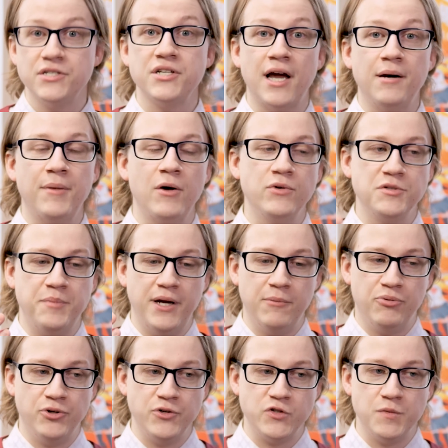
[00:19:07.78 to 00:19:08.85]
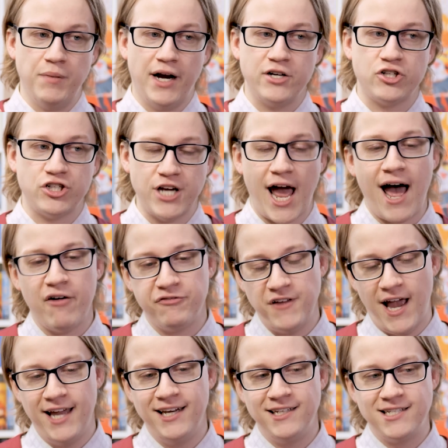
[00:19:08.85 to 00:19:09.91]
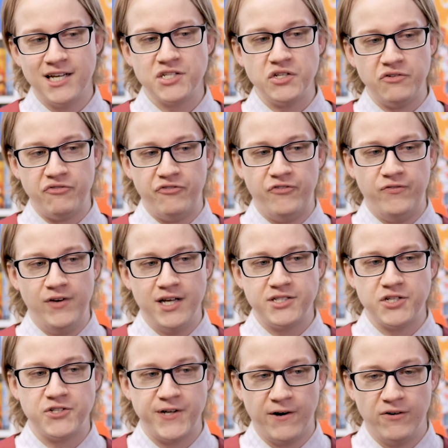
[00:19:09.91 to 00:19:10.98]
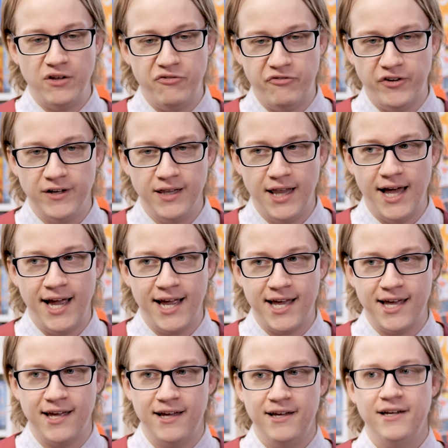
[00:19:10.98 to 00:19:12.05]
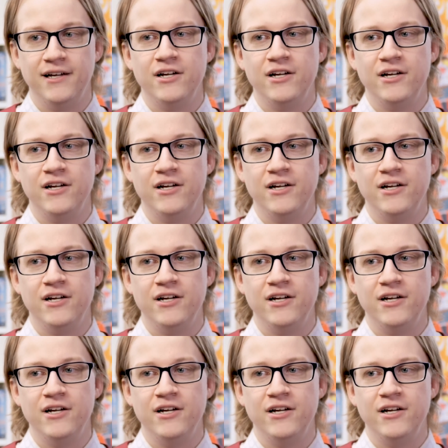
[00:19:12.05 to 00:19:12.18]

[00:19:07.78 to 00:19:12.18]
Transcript: this anime was being produced by Shaft, and it doesn't necessarily feel like